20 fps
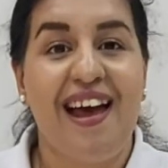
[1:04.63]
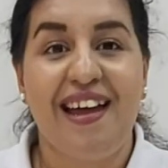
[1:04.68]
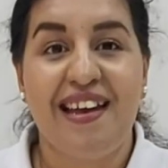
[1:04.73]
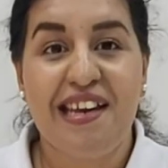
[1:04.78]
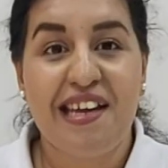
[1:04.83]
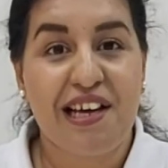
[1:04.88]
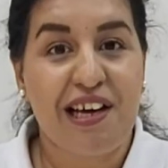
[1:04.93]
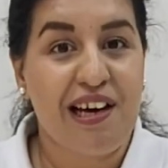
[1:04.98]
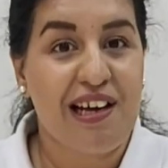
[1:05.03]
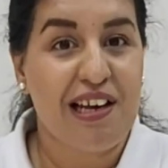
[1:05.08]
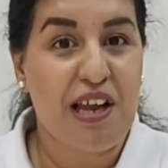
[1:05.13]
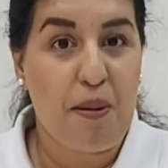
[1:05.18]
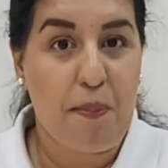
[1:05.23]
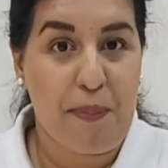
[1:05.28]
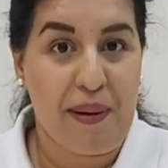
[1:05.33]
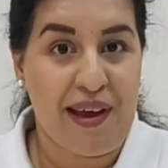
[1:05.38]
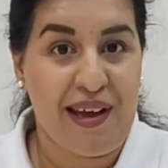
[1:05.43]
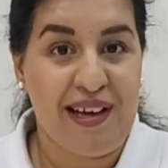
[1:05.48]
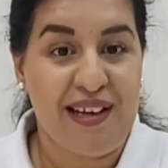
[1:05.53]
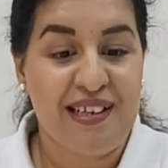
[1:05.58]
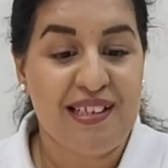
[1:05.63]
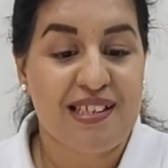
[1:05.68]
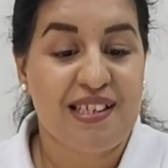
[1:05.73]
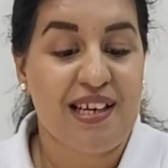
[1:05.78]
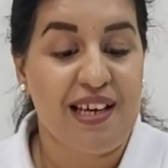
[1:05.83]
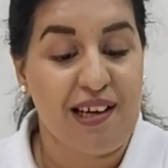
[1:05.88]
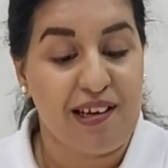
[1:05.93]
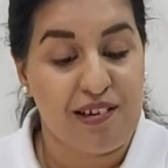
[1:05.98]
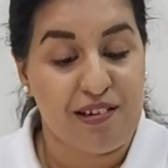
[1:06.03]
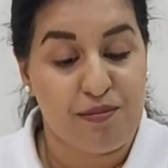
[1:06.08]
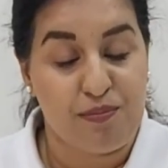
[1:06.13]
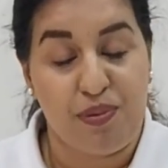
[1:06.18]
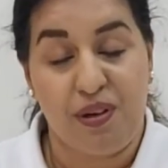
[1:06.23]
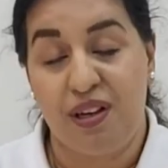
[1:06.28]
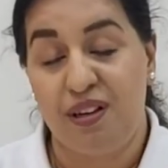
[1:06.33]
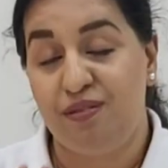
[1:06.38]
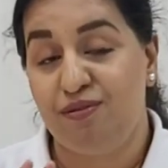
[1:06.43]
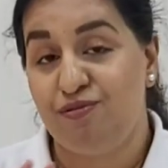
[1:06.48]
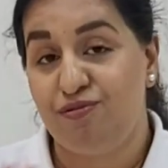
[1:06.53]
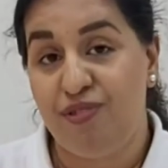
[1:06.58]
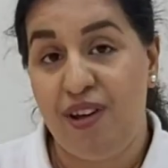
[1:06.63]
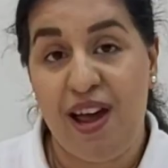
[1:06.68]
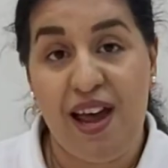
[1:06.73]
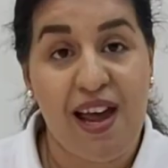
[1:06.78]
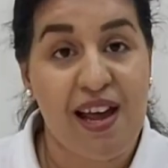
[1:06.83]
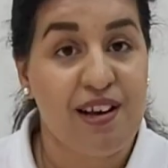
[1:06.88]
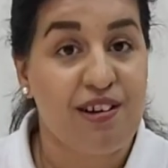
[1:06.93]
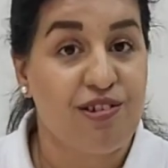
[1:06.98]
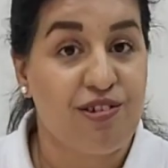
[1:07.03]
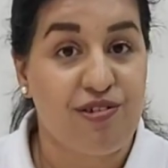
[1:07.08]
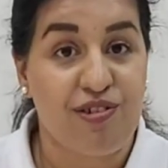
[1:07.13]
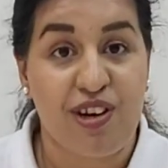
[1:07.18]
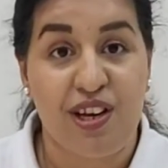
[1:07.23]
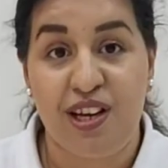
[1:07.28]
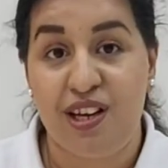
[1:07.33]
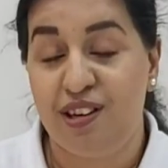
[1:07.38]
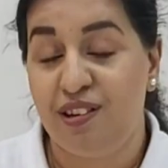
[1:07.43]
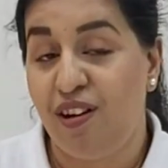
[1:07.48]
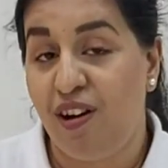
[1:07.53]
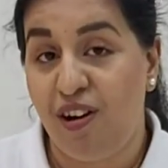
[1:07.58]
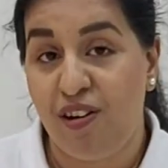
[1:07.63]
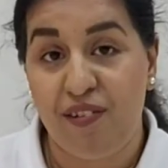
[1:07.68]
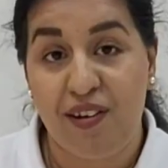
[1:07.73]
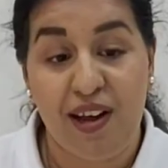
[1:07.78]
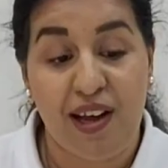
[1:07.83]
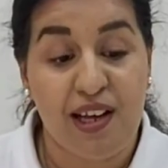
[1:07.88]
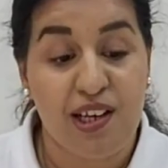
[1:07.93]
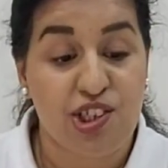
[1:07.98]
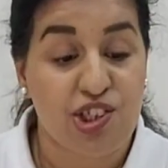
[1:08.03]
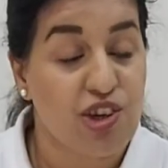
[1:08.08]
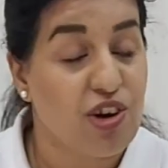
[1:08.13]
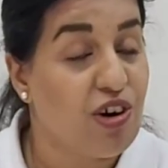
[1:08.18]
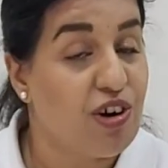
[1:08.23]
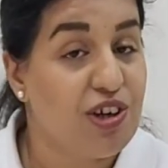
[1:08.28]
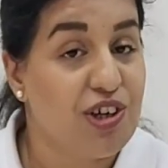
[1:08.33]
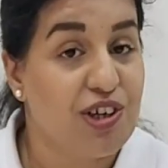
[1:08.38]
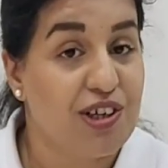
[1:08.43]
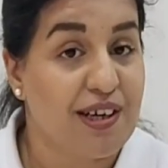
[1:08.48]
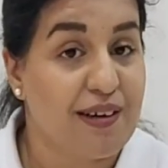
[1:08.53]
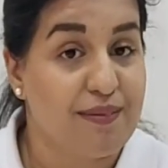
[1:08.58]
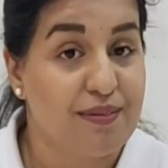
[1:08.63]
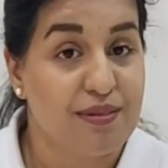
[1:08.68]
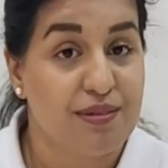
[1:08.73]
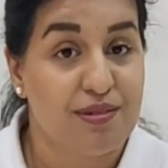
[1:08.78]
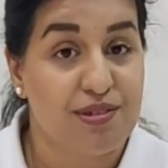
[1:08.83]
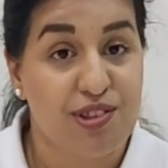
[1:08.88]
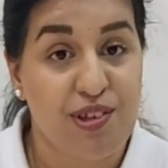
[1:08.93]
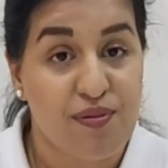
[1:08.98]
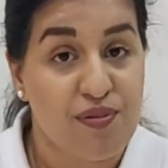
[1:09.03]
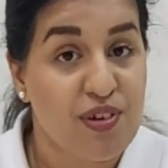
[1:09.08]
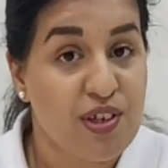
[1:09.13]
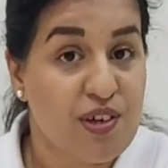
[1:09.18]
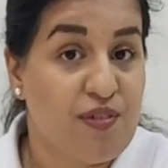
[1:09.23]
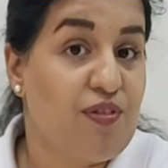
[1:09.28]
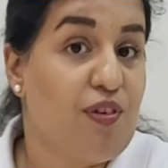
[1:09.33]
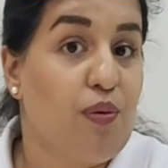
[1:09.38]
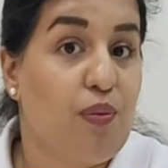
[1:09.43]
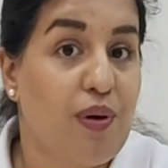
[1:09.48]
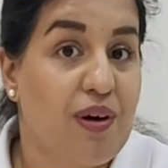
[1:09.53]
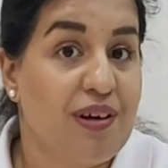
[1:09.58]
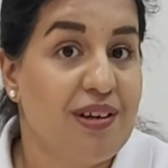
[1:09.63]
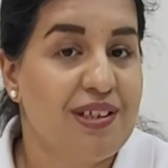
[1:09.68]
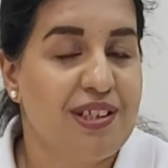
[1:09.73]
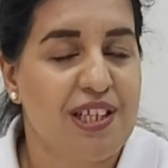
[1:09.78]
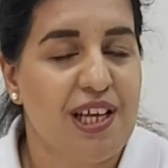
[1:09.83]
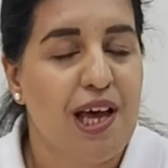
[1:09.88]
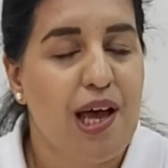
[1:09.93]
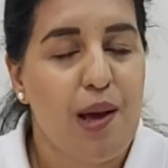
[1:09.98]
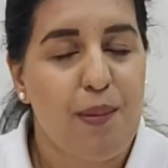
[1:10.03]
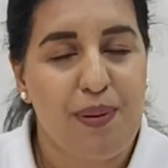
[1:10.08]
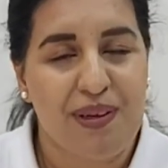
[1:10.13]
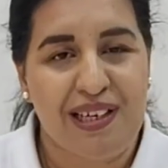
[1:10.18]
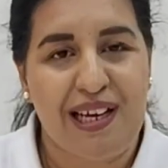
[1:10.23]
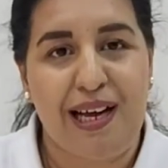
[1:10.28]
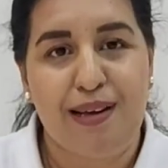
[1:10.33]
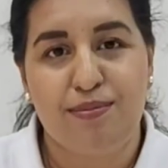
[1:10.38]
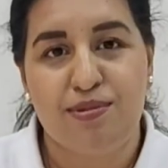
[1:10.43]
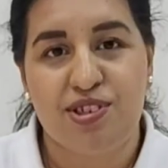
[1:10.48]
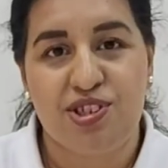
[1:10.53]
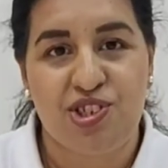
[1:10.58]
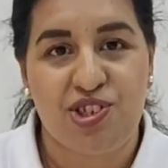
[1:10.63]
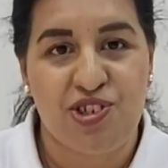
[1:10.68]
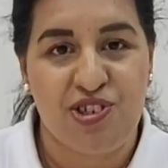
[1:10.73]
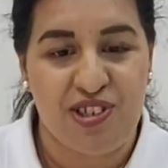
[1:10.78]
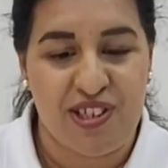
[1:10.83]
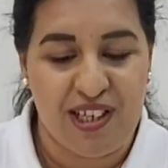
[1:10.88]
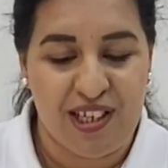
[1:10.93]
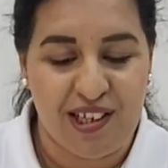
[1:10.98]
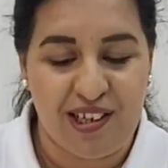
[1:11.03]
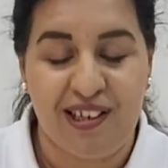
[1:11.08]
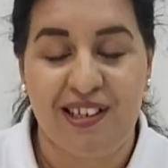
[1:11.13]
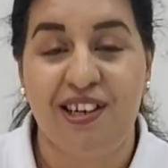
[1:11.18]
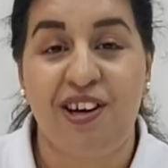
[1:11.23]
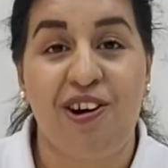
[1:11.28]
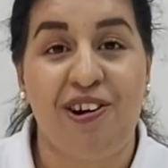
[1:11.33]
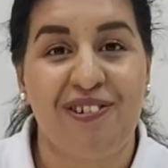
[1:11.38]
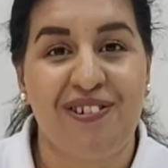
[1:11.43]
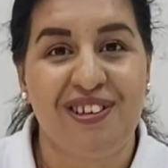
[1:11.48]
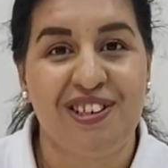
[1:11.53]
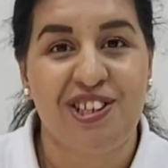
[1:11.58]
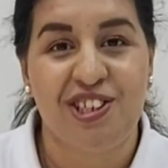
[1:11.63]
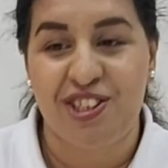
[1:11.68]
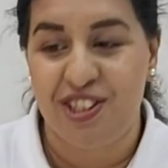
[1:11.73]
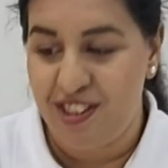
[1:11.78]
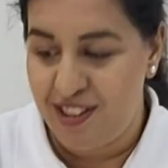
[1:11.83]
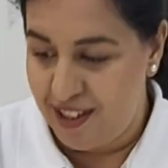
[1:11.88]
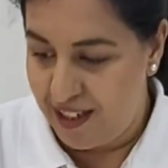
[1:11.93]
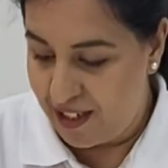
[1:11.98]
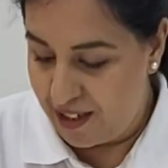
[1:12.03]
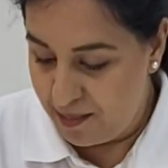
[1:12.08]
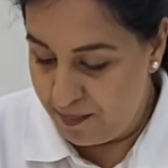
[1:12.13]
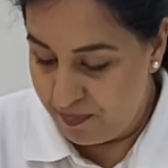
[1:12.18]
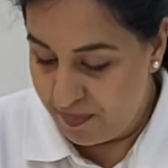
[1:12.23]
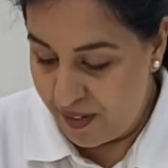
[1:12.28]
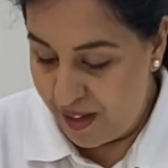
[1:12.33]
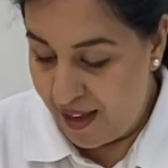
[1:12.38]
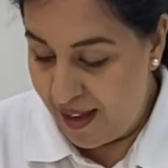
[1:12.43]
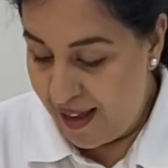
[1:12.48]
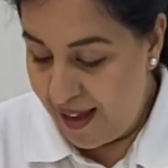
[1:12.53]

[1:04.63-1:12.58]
any color paint. It could be red, green, orange, or you could have different ones, but I'm just choosing color orange today.